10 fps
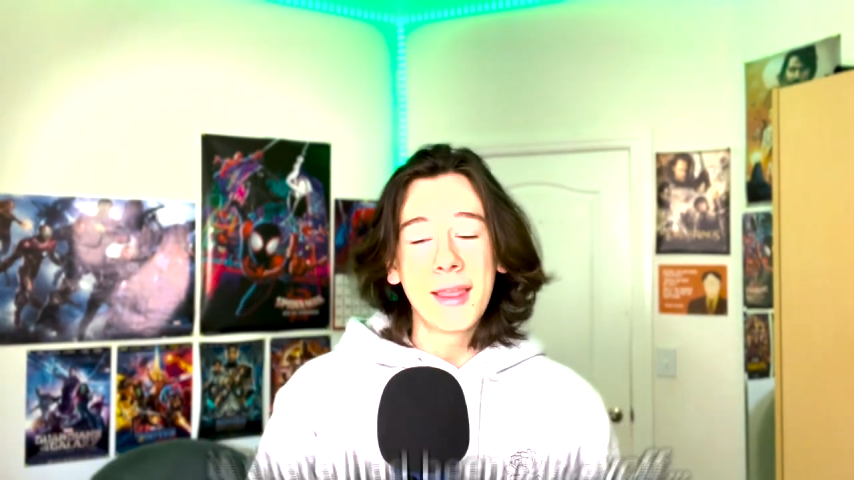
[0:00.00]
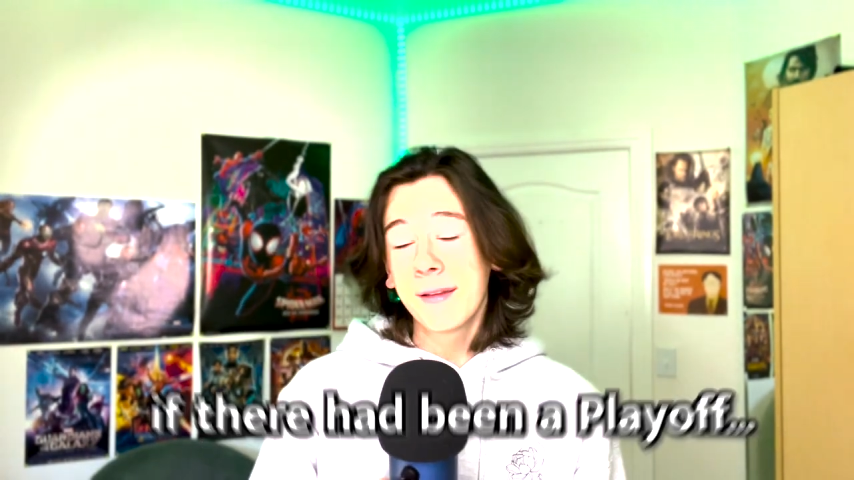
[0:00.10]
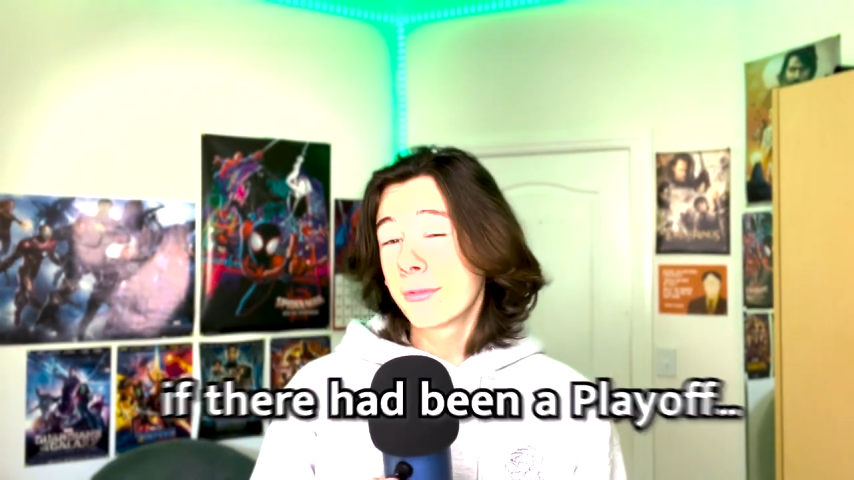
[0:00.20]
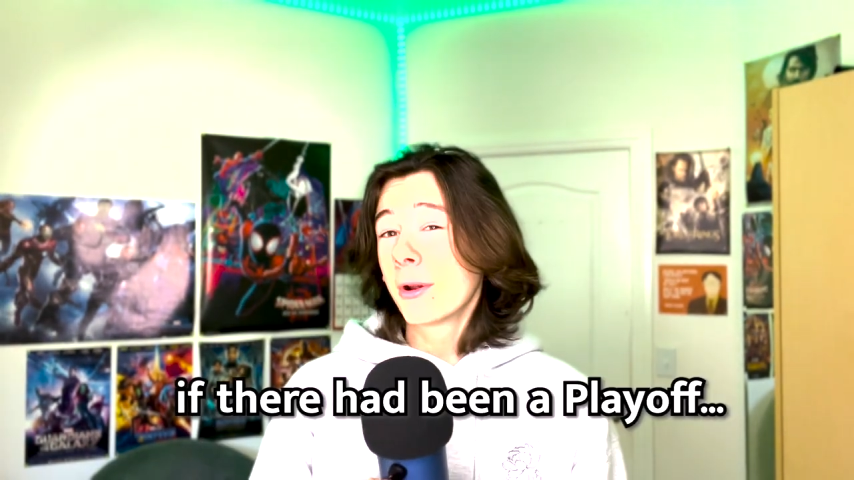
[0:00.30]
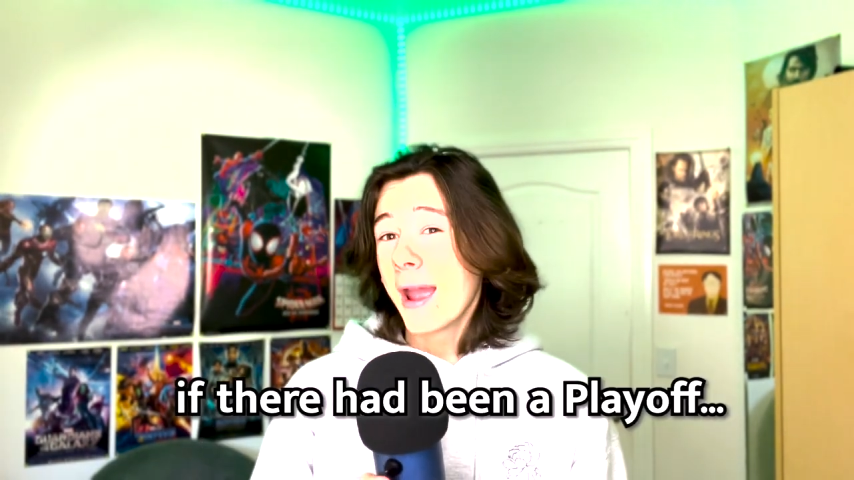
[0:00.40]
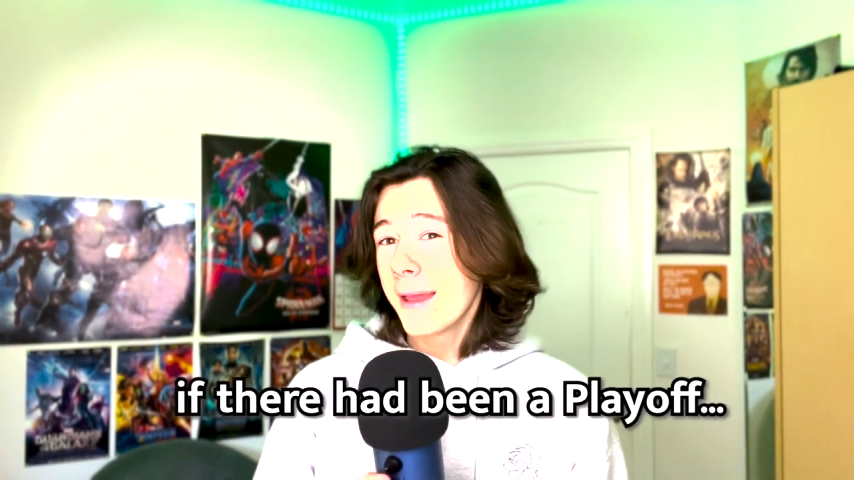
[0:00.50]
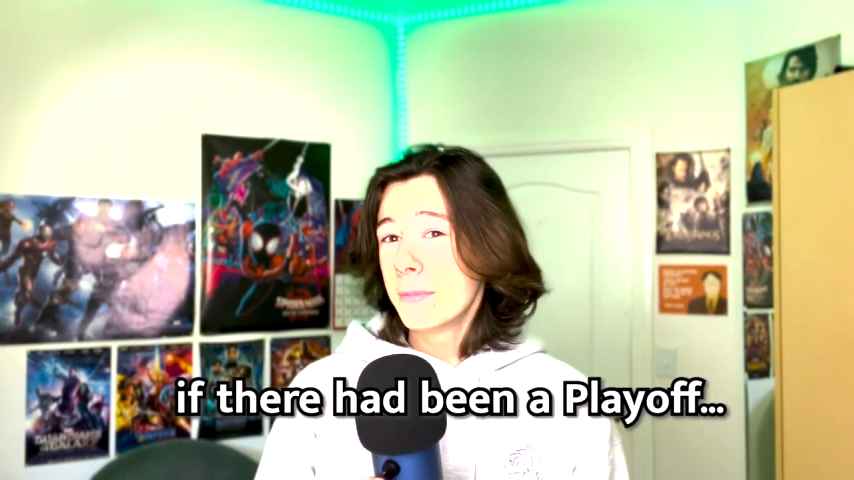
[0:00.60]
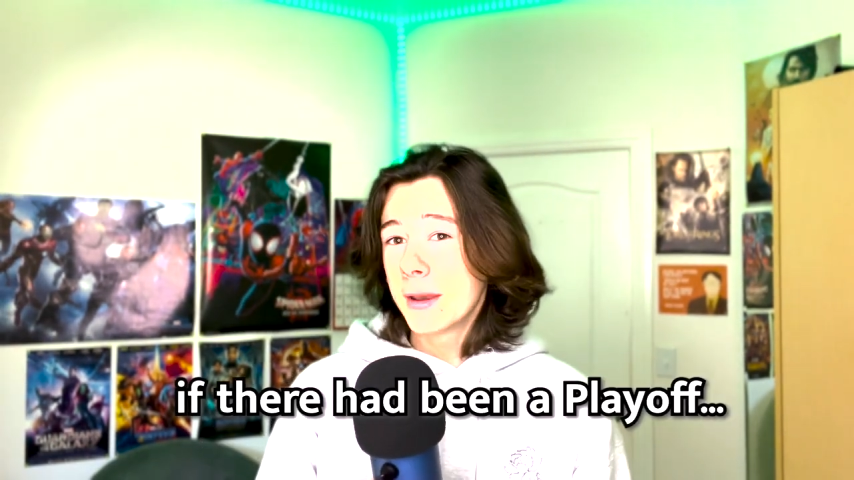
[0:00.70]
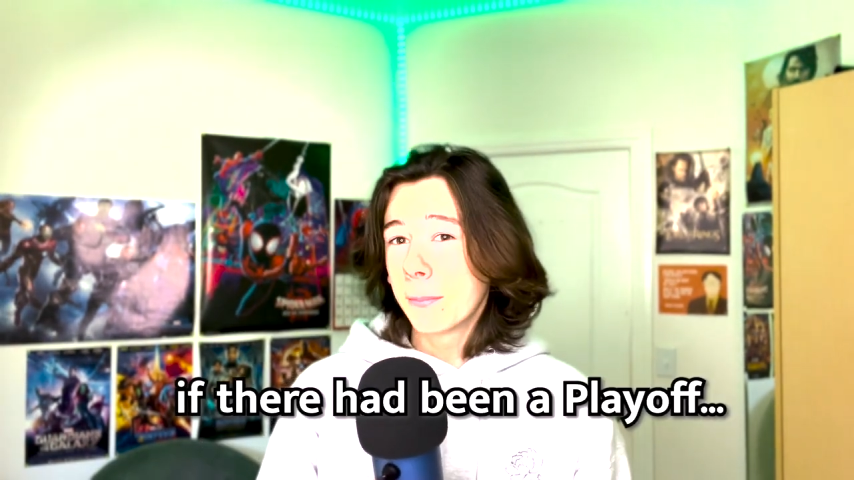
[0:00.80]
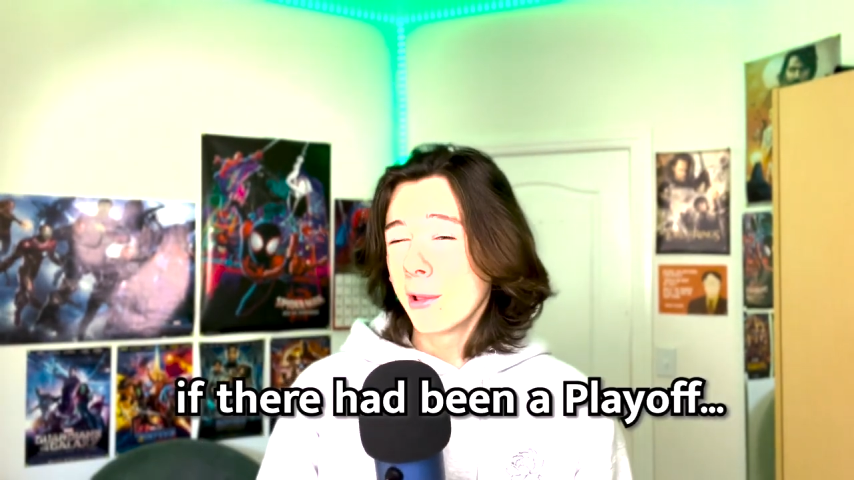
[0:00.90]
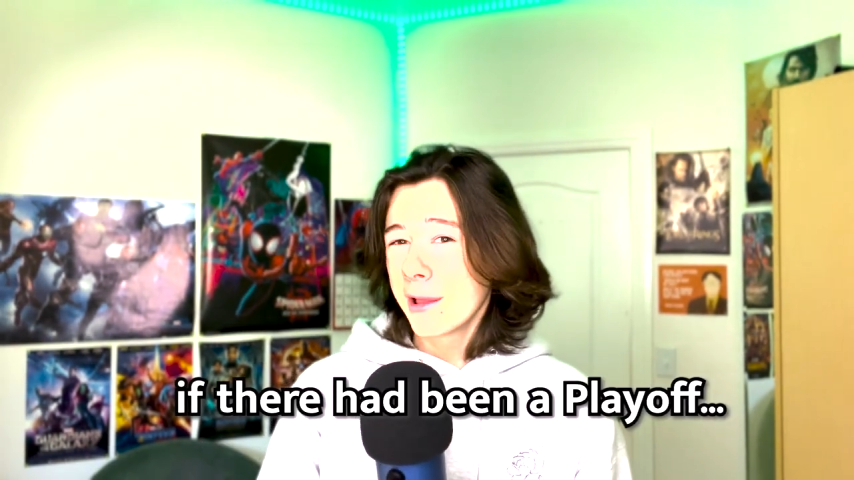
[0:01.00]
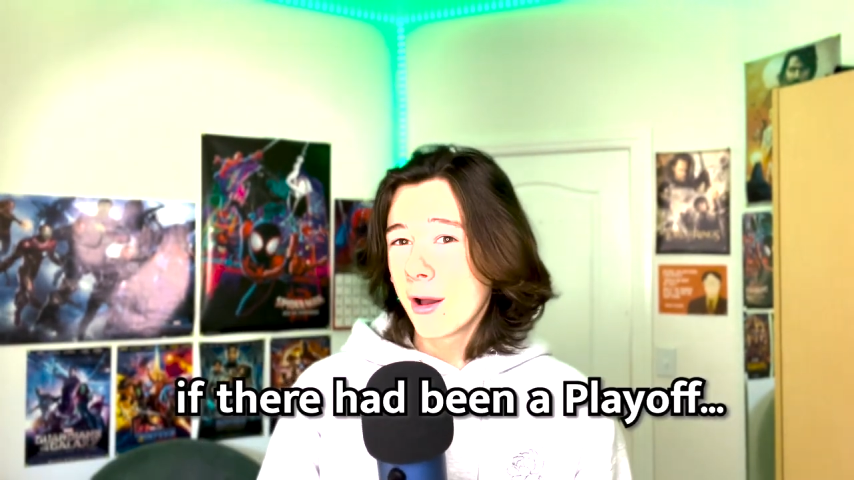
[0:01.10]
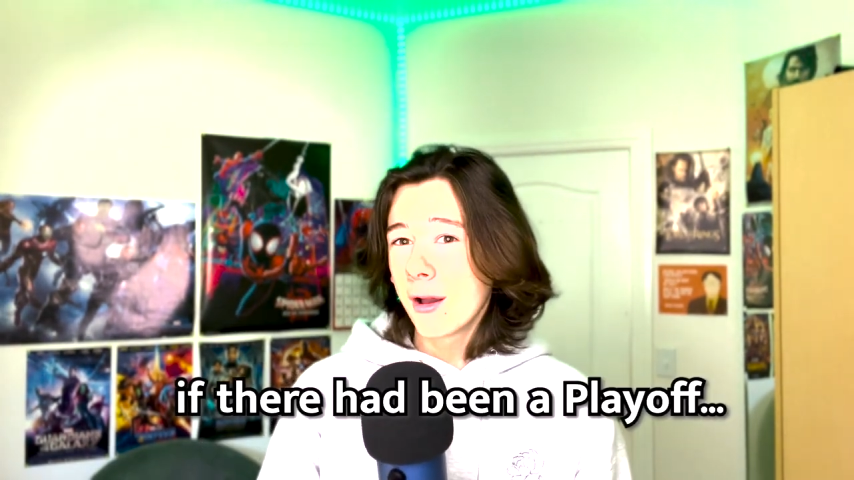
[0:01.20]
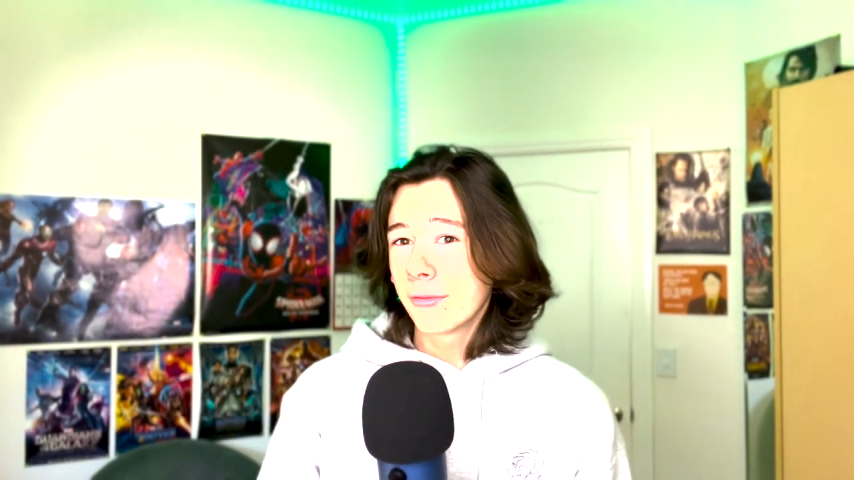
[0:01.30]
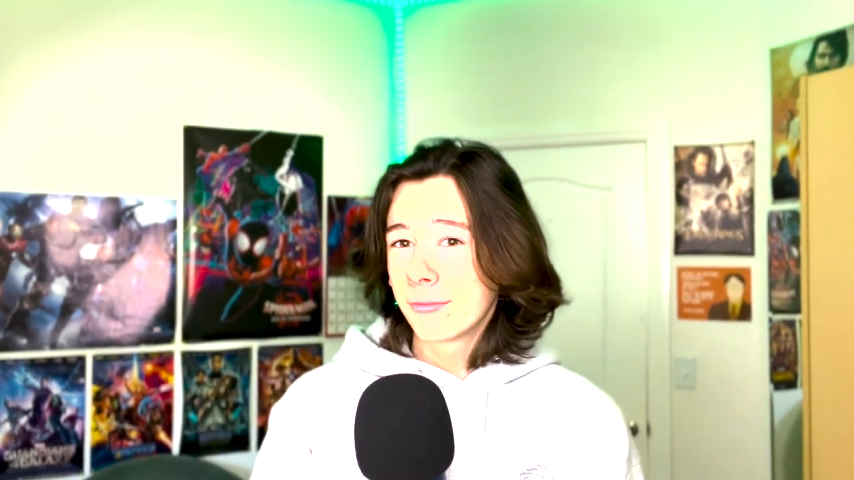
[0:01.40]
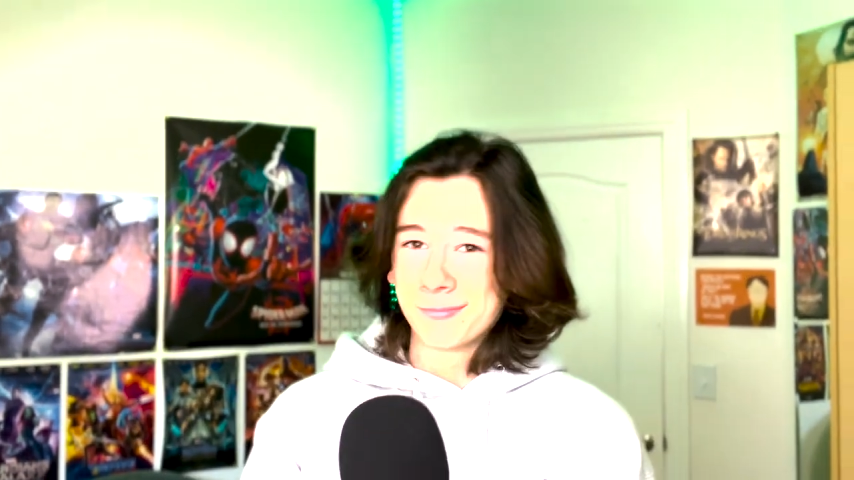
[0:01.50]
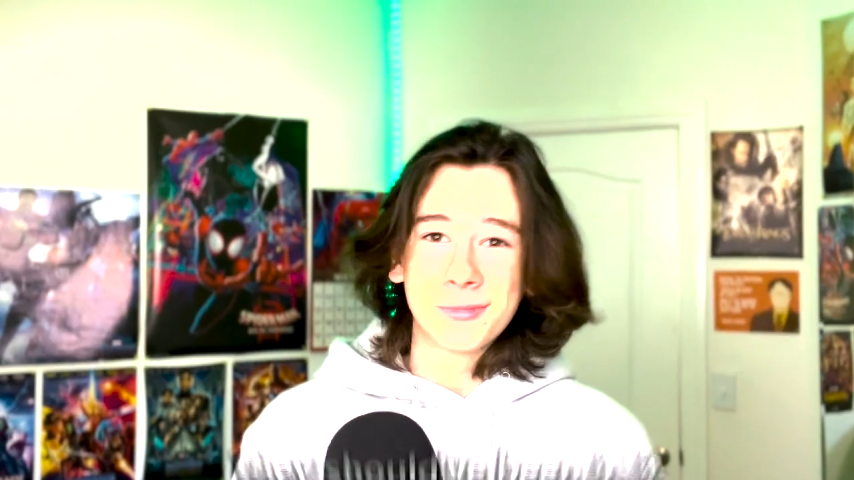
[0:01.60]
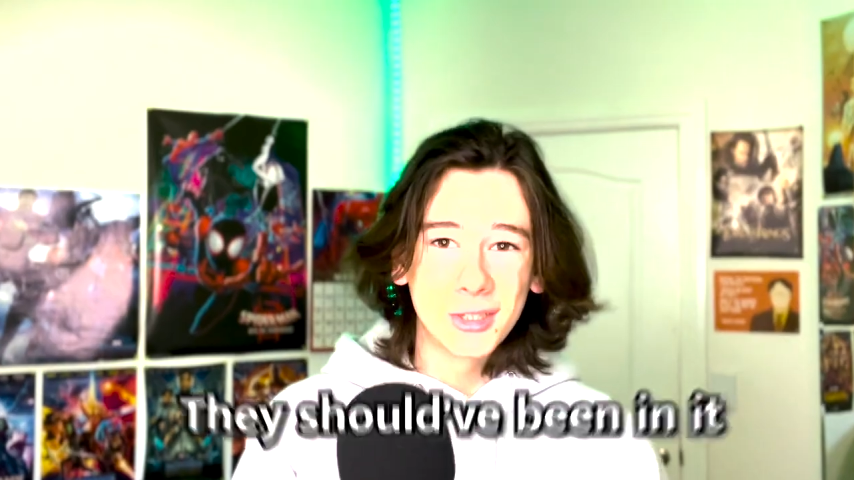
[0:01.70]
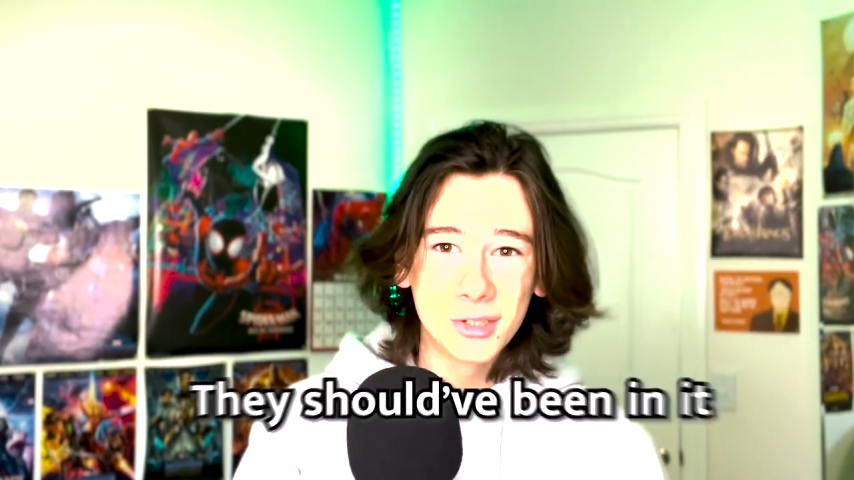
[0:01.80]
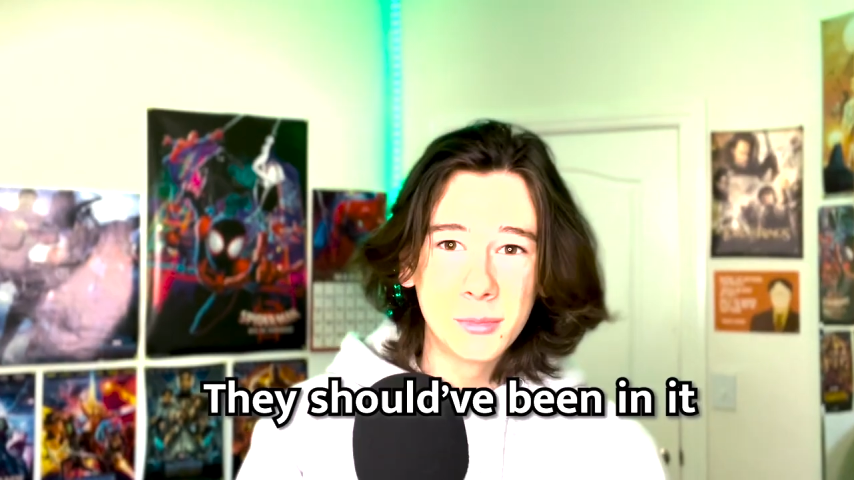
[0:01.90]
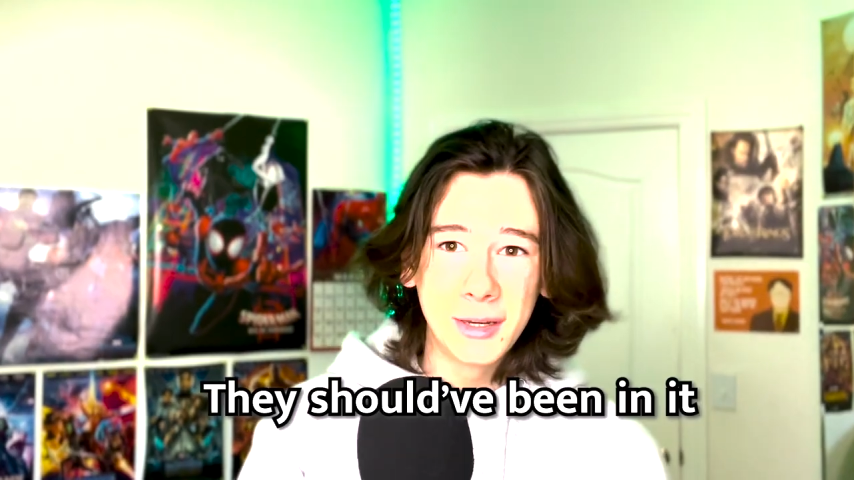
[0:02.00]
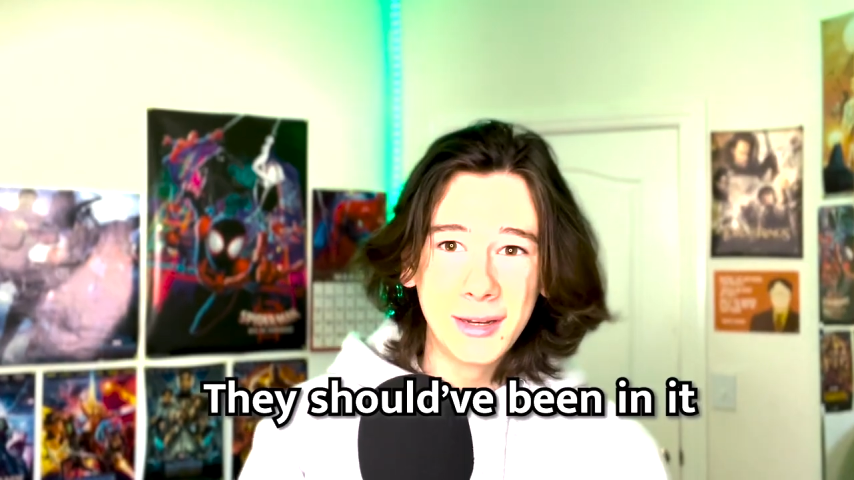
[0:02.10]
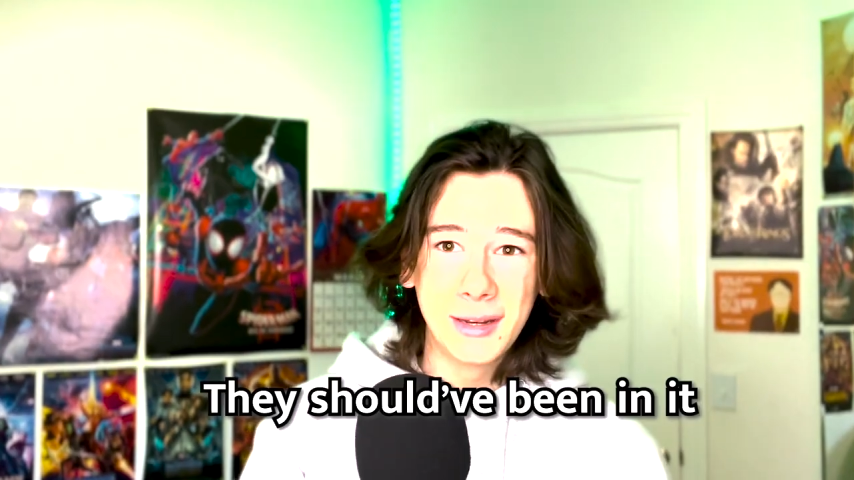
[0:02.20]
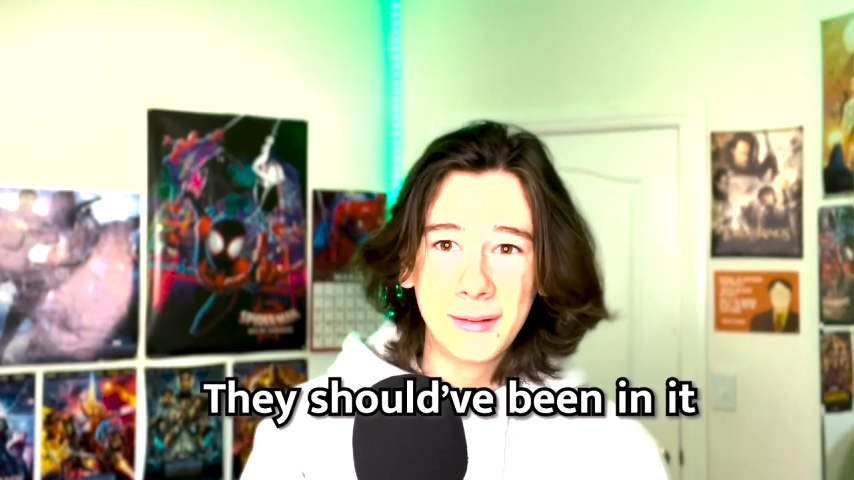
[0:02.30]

If there had been a playoff, they should have been in it.